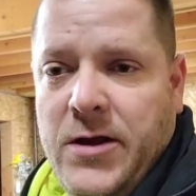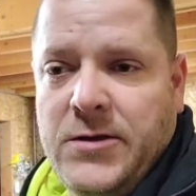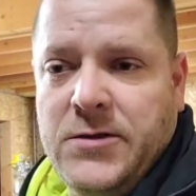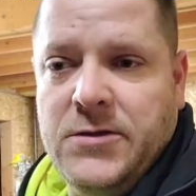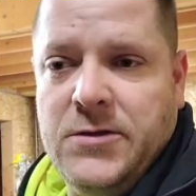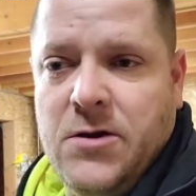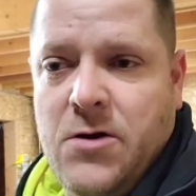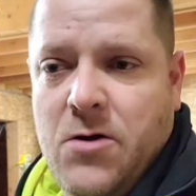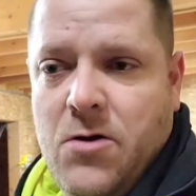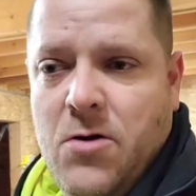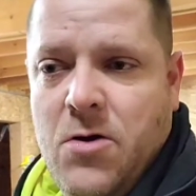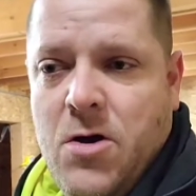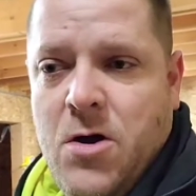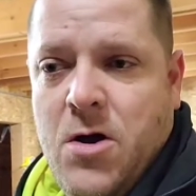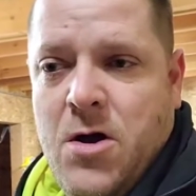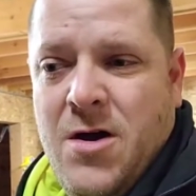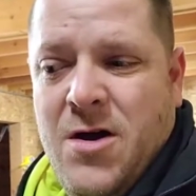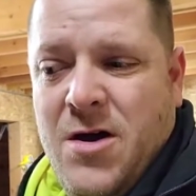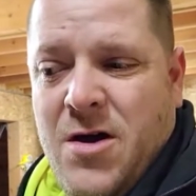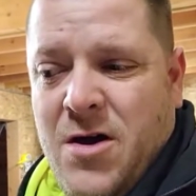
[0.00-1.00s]
So
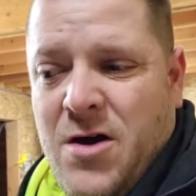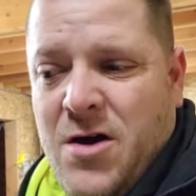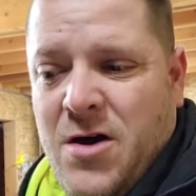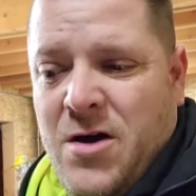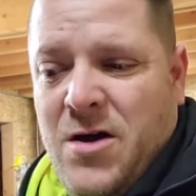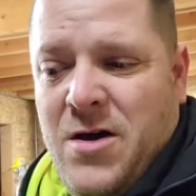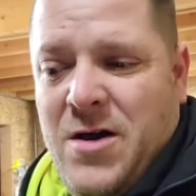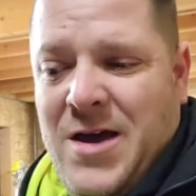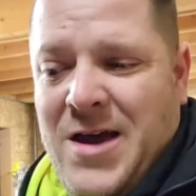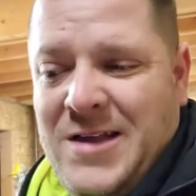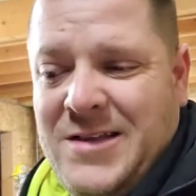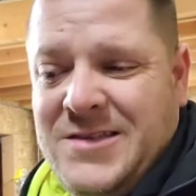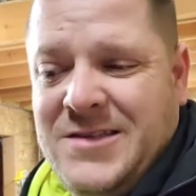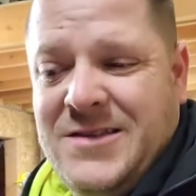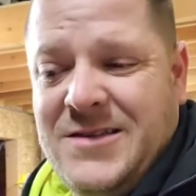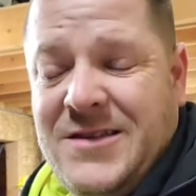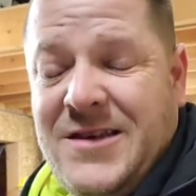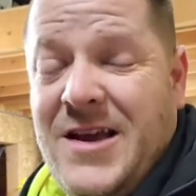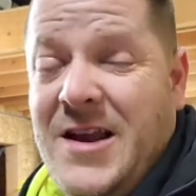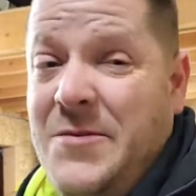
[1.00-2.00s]
it's
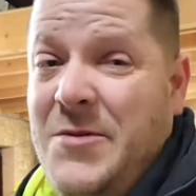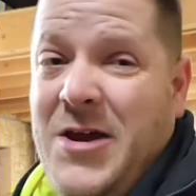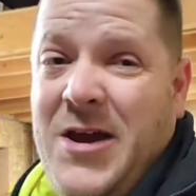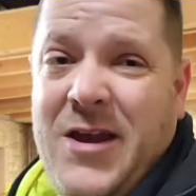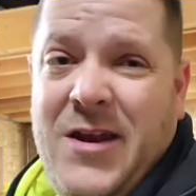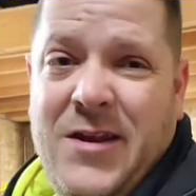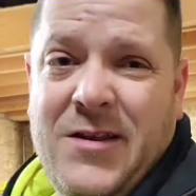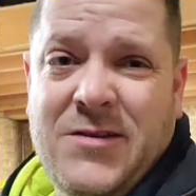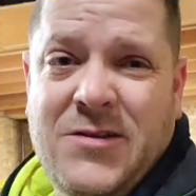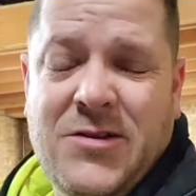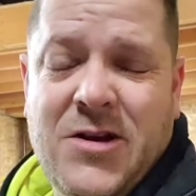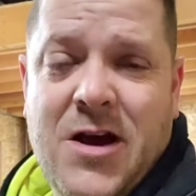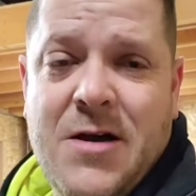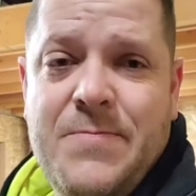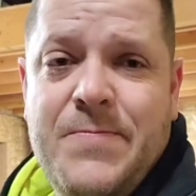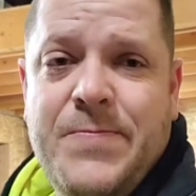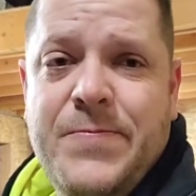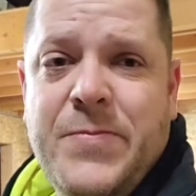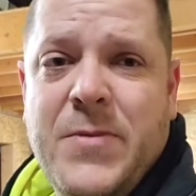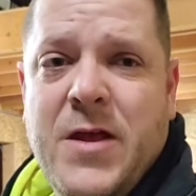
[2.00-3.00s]
going to be a hideous
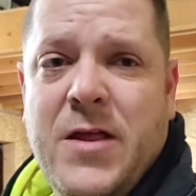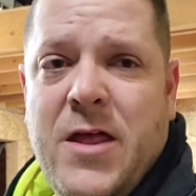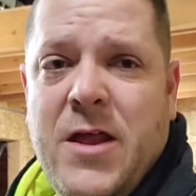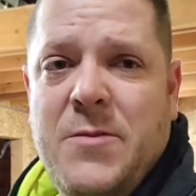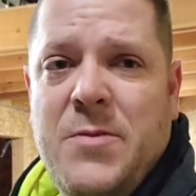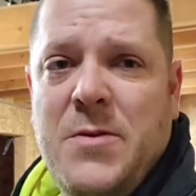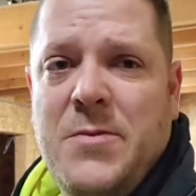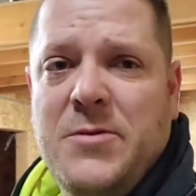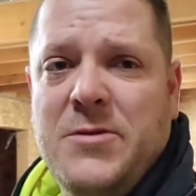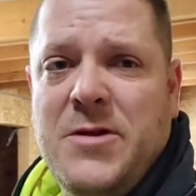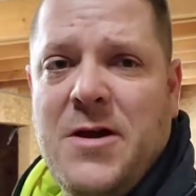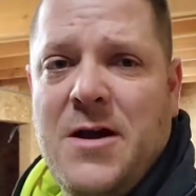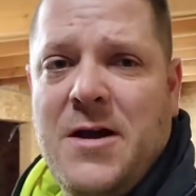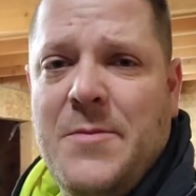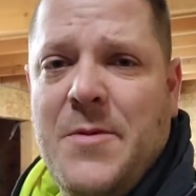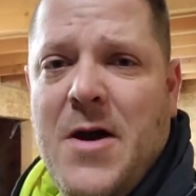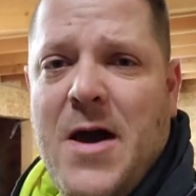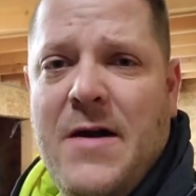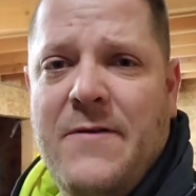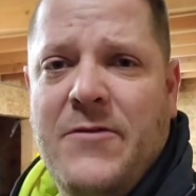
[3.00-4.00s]
job. A lot of people talk
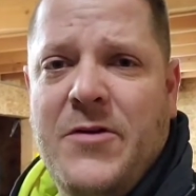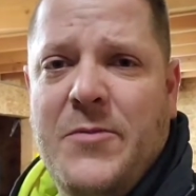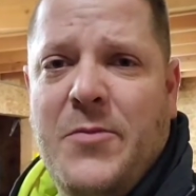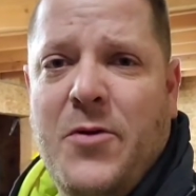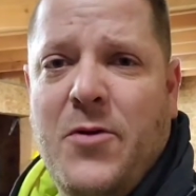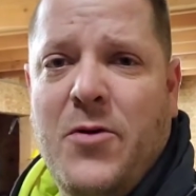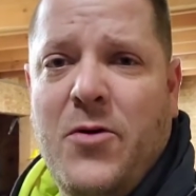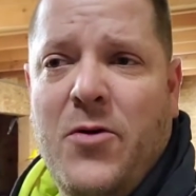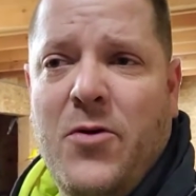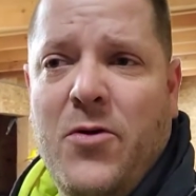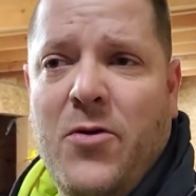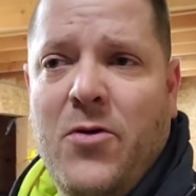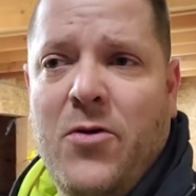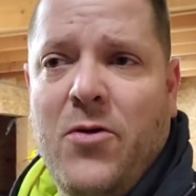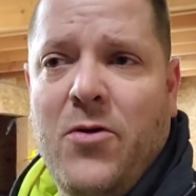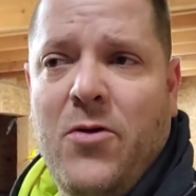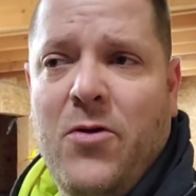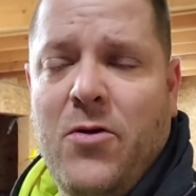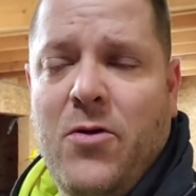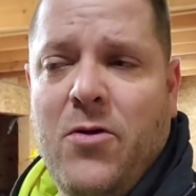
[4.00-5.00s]
about having to
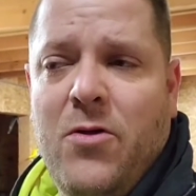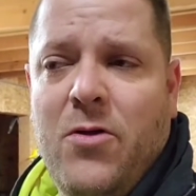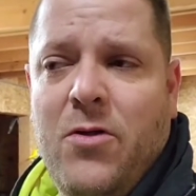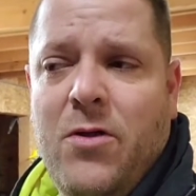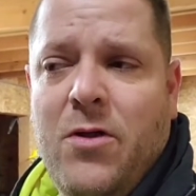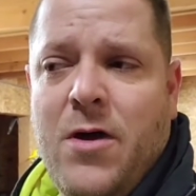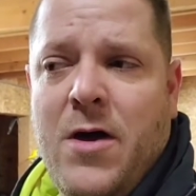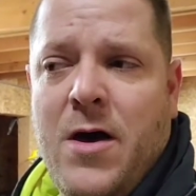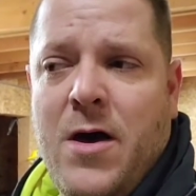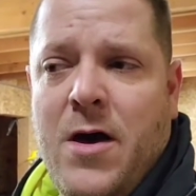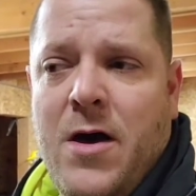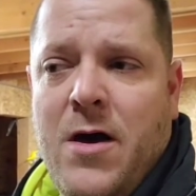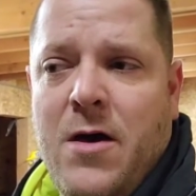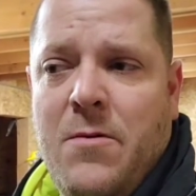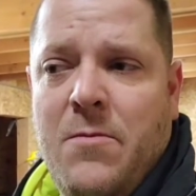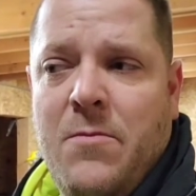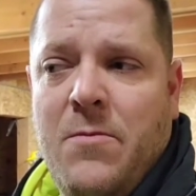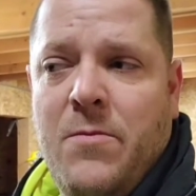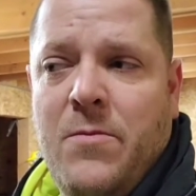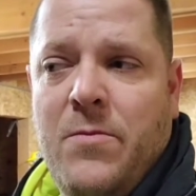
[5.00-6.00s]
pull
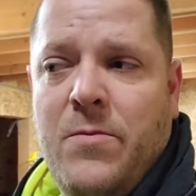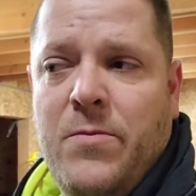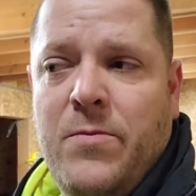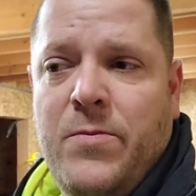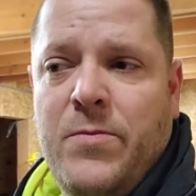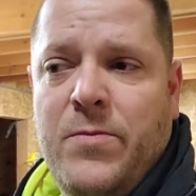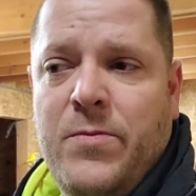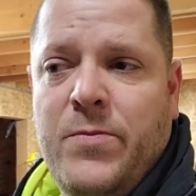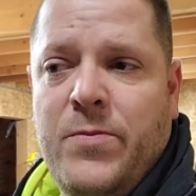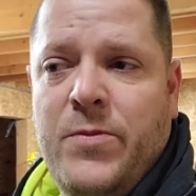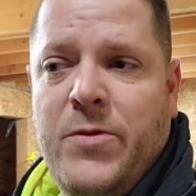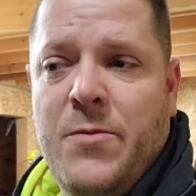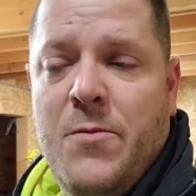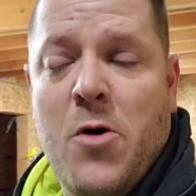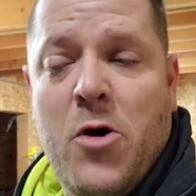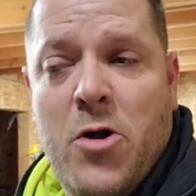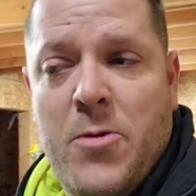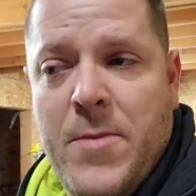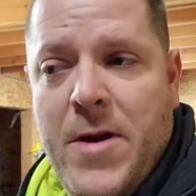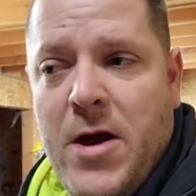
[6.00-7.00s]
the
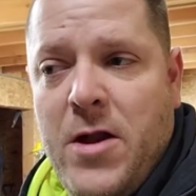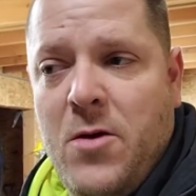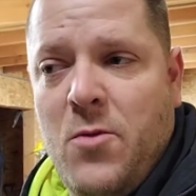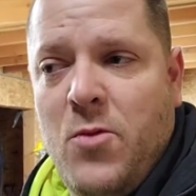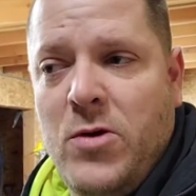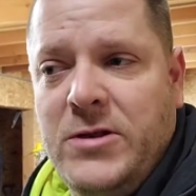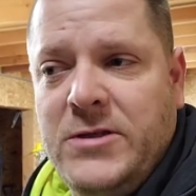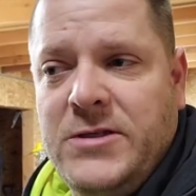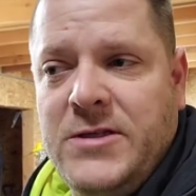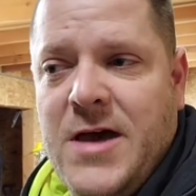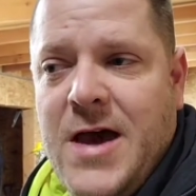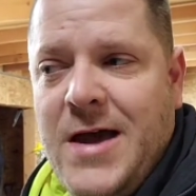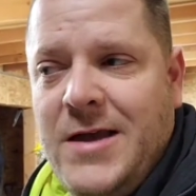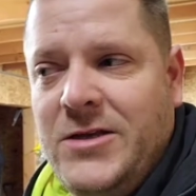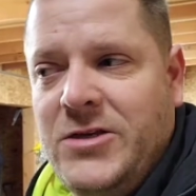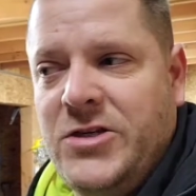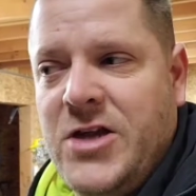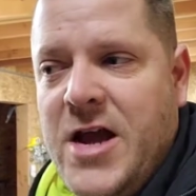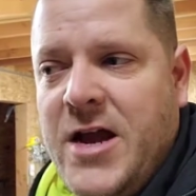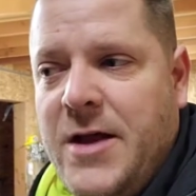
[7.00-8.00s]
motor mount on one side
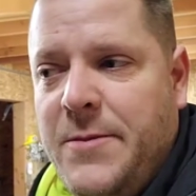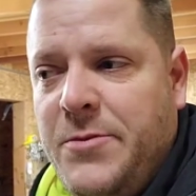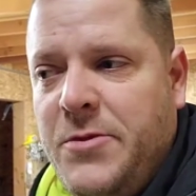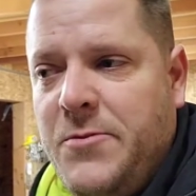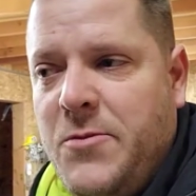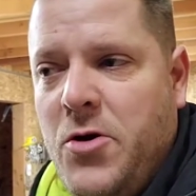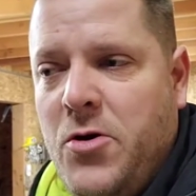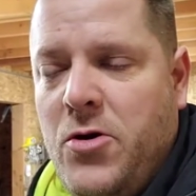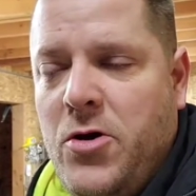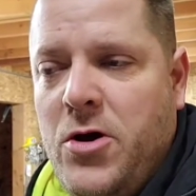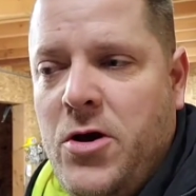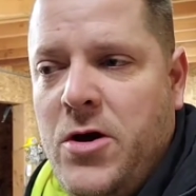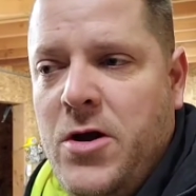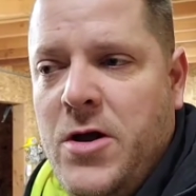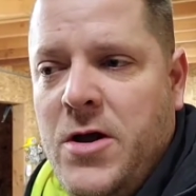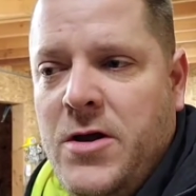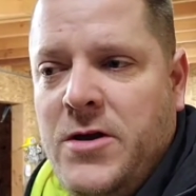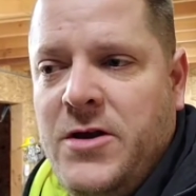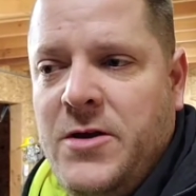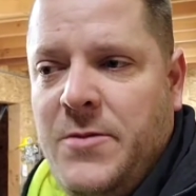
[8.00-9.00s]
and jack up the motor
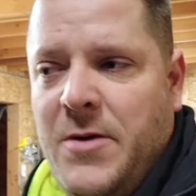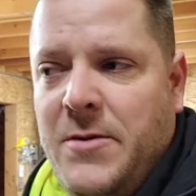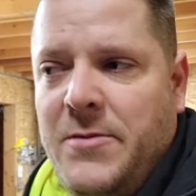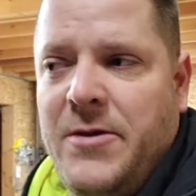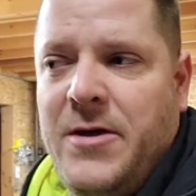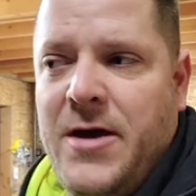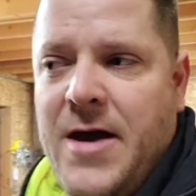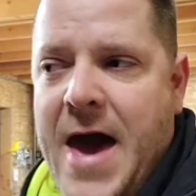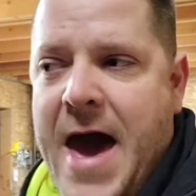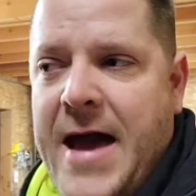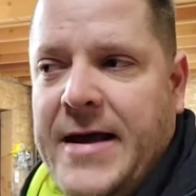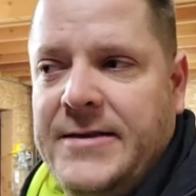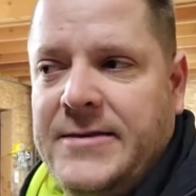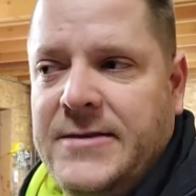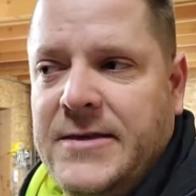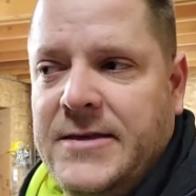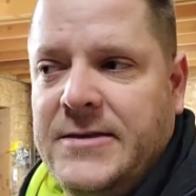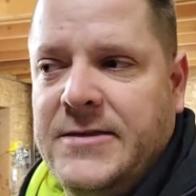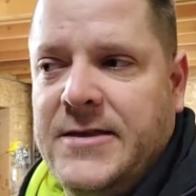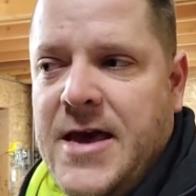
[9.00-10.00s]
to be able to
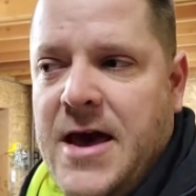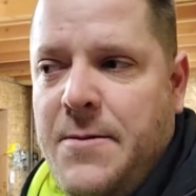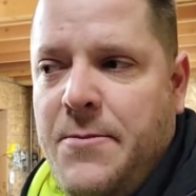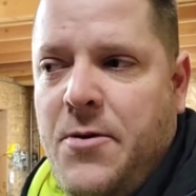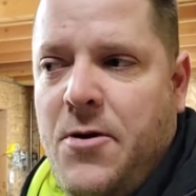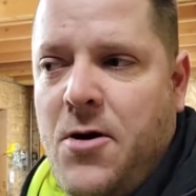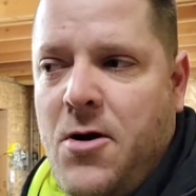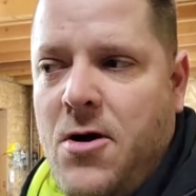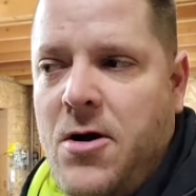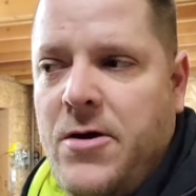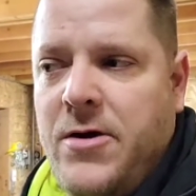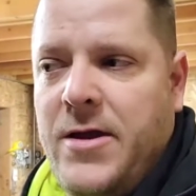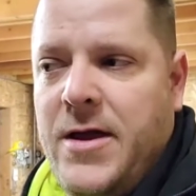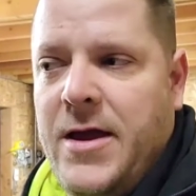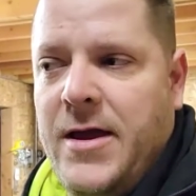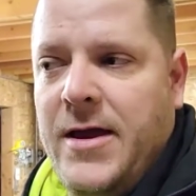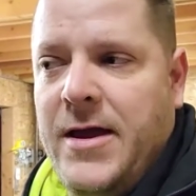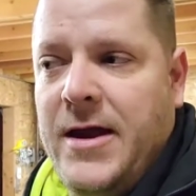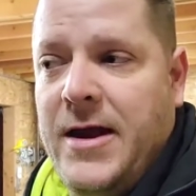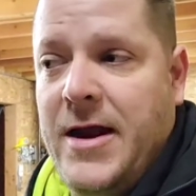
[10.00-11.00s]
access that part
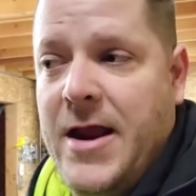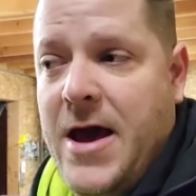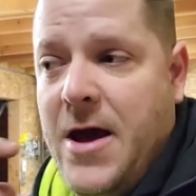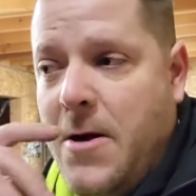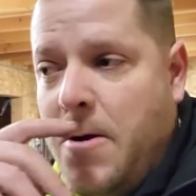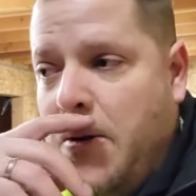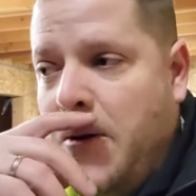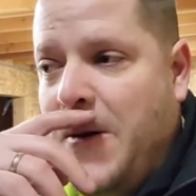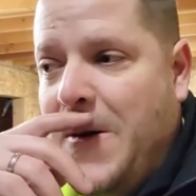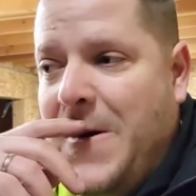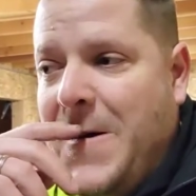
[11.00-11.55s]
and get it out.